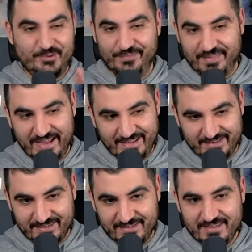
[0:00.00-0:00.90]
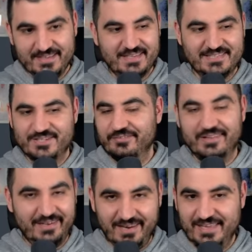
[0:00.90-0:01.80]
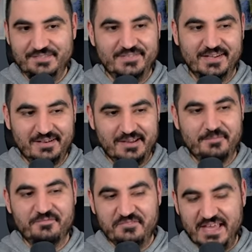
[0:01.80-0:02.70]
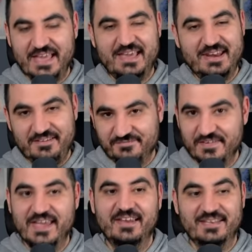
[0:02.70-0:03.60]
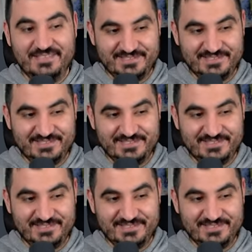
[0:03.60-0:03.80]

Onana is gonna leave the club very, very